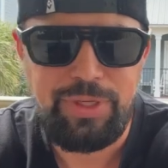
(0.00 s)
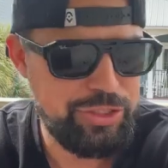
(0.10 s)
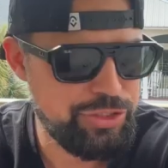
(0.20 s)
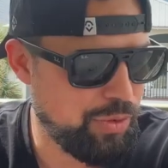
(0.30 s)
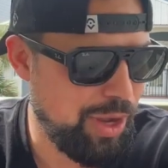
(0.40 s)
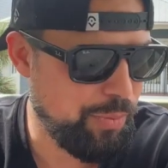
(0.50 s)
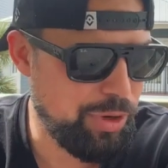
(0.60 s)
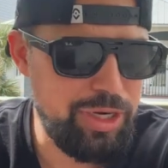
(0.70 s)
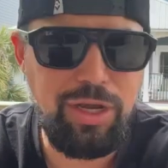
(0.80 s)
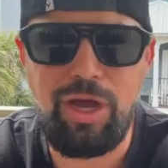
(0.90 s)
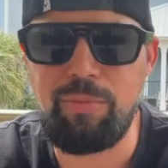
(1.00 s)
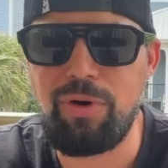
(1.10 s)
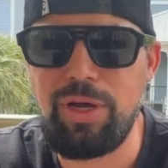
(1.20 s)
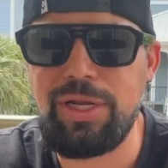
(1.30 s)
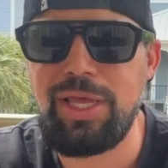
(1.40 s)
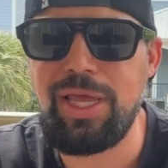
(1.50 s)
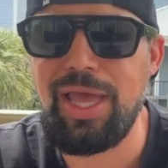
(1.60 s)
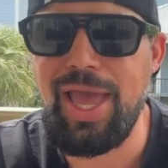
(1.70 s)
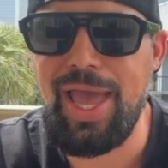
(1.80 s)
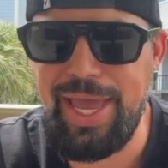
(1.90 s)
So I wanted to come on
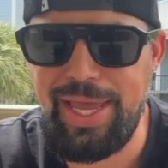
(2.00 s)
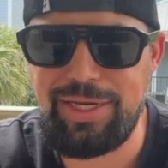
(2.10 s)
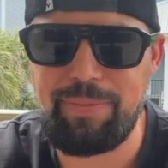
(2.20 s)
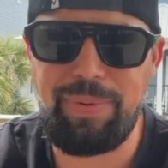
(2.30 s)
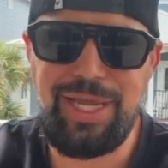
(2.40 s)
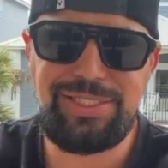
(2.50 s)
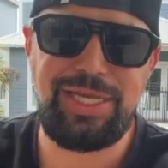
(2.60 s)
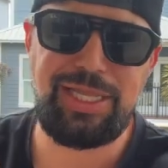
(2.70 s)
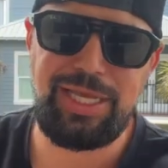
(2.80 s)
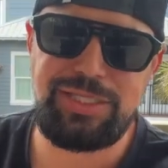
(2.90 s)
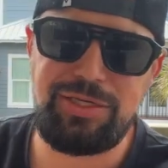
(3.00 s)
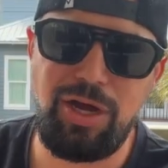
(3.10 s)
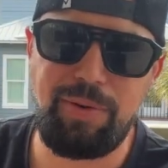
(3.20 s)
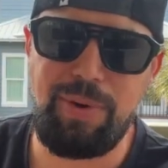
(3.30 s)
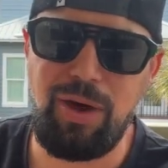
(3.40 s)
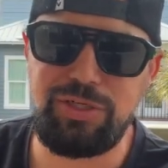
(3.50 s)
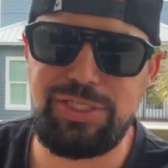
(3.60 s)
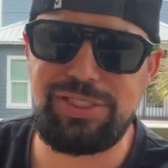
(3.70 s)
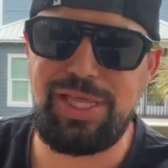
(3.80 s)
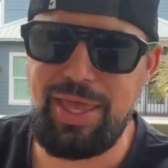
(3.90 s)
and basically talk about
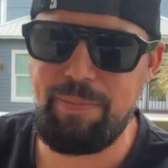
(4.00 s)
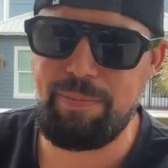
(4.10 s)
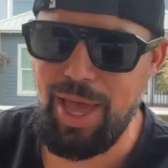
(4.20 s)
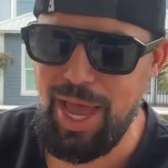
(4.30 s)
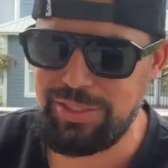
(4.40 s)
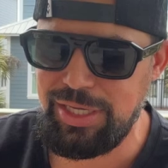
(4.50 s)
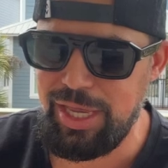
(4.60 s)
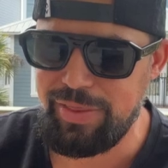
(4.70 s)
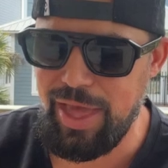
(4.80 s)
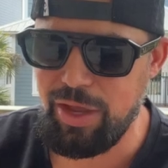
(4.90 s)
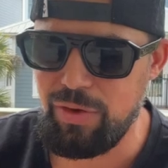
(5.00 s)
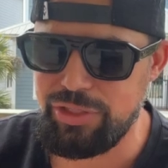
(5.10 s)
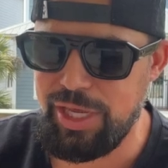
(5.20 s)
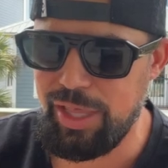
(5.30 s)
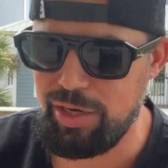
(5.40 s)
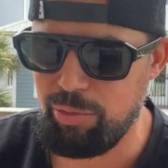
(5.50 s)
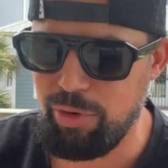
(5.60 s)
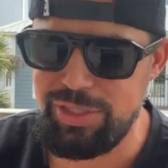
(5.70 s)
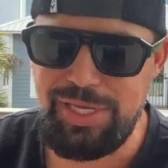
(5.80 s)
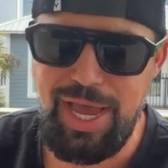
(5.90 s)
just the impact that Coach Kalen
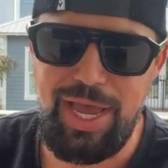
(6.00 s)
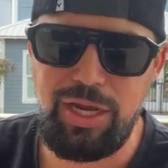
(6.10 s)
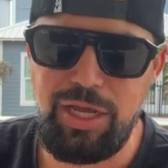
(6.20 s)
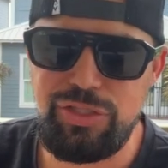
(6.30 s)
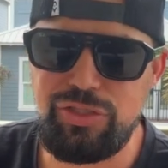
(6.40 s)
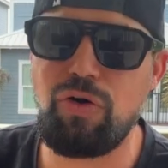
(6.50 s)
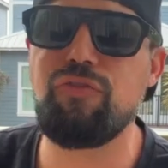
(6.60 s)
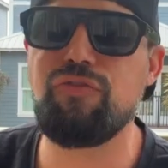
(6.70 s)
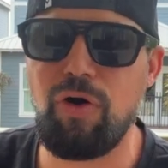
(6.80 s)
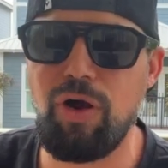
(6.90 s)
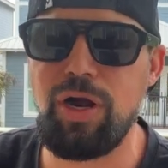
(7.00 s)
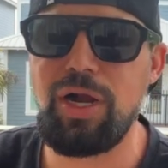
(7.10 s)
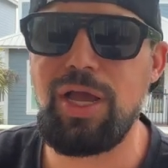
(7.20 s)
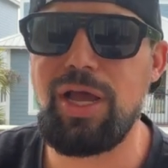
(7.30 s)
DeBoer has had so far